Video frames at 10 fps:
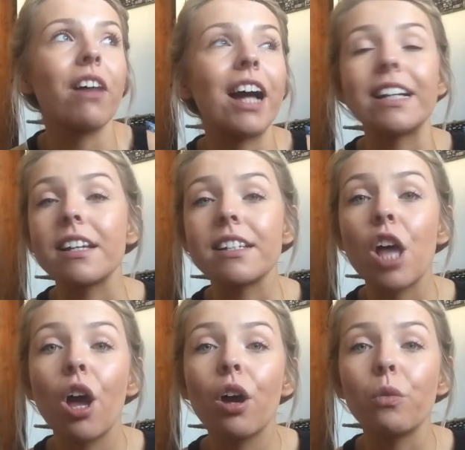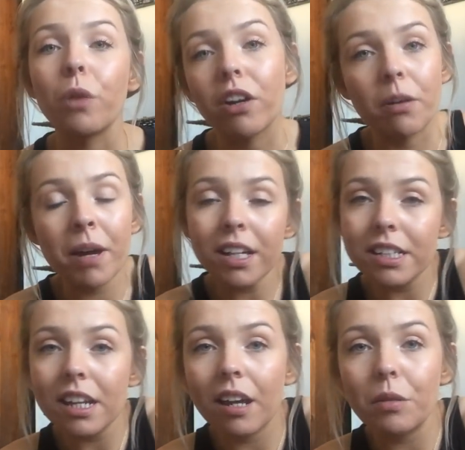That is where I'm
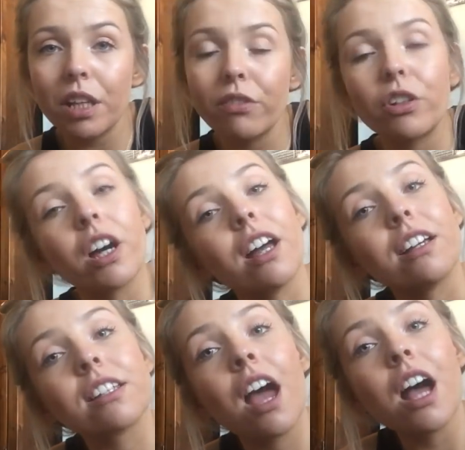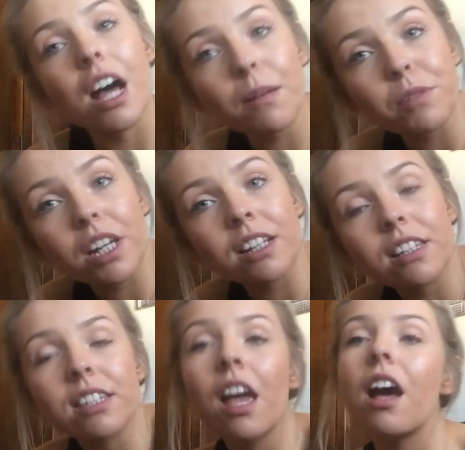at. I will give you guys
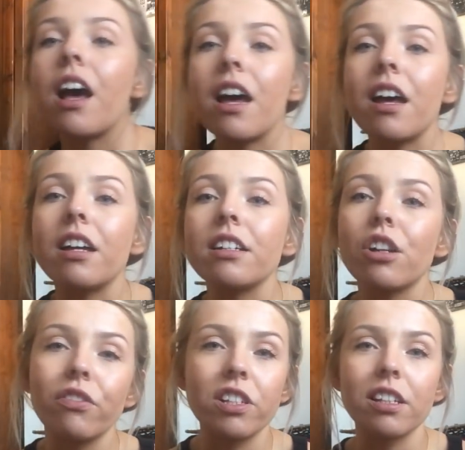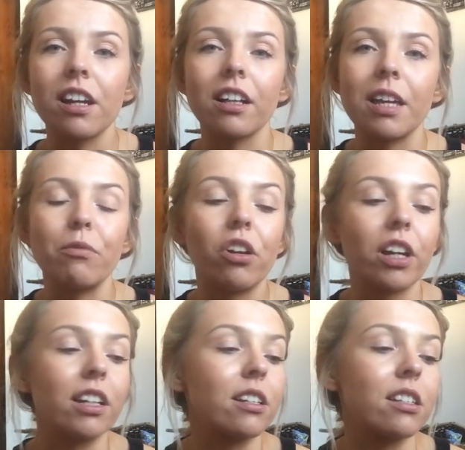updates and obviously I'll keep
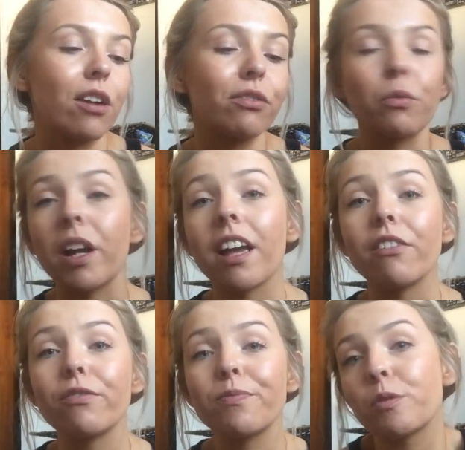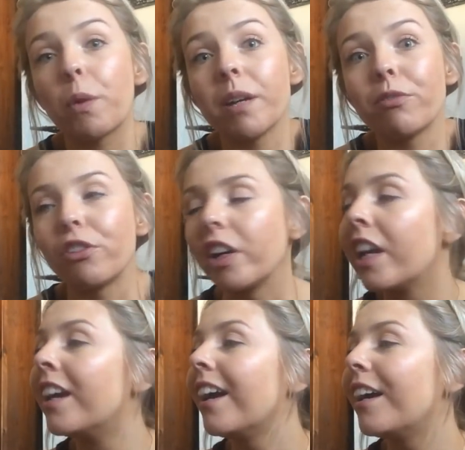blogging and stuff when I've when I'm
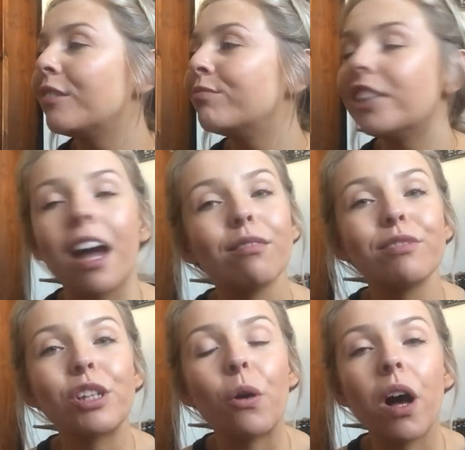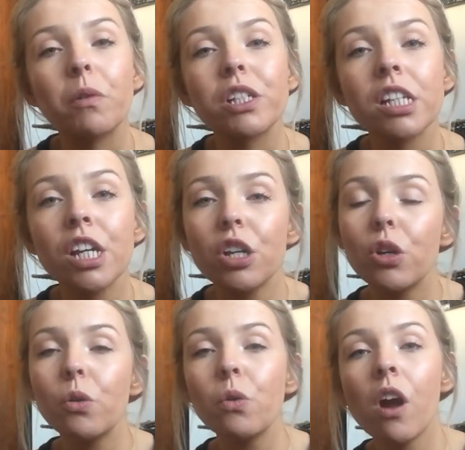free. Um, yeah, so I will see
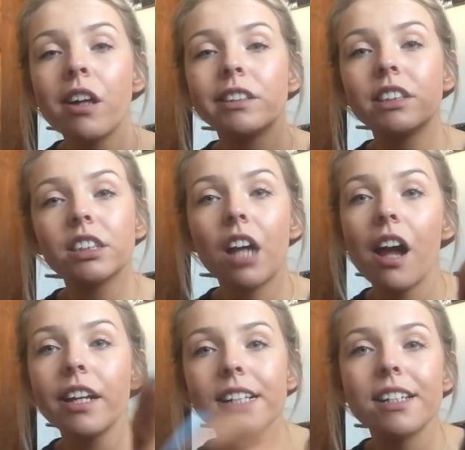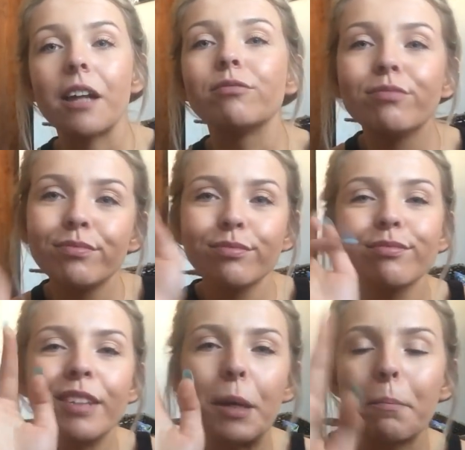you next time.
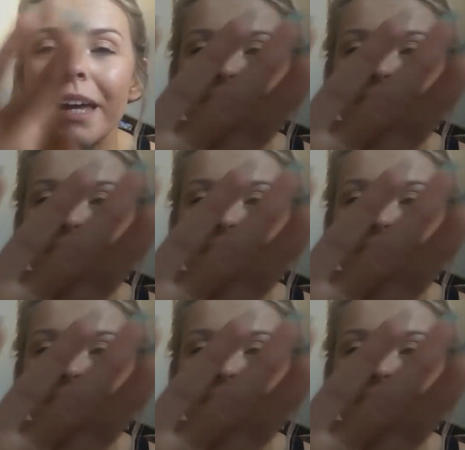Bye.